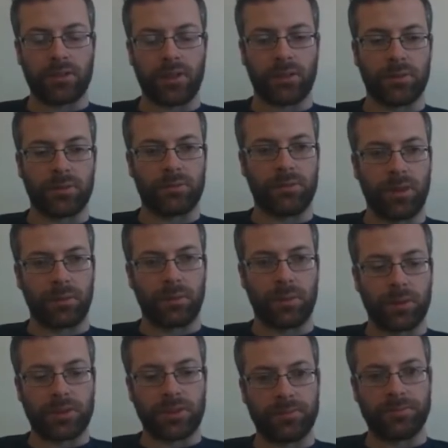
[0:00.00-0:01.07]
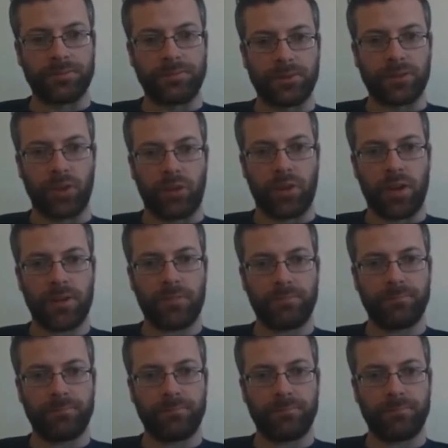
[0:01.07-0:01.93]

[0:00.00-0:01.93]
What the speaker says: Oh, wrong button. Sorry.